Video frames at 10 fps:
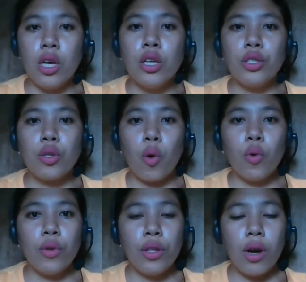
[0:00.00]

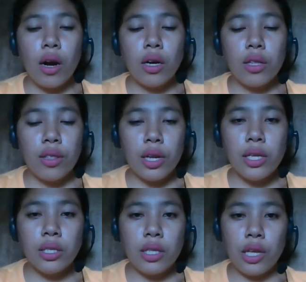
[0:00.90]
So, there are three
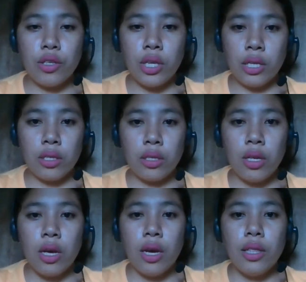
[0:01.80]
stages:
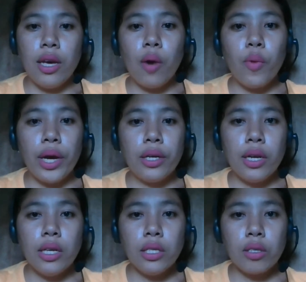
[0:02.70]
the
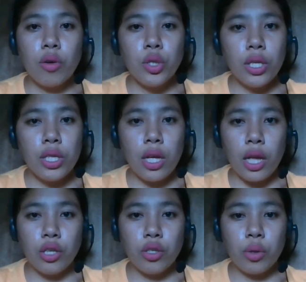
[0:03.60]
awareness,
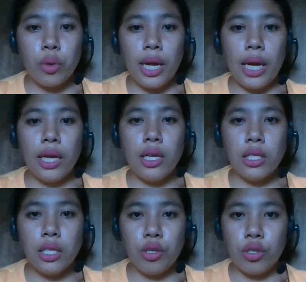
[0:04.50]
consideration, and
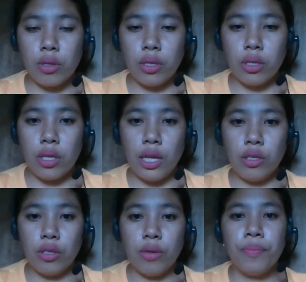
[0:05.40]
decision
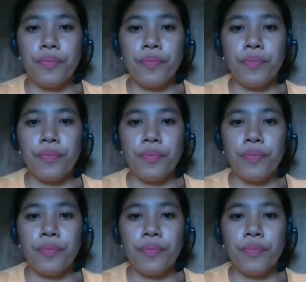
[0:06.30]
stage.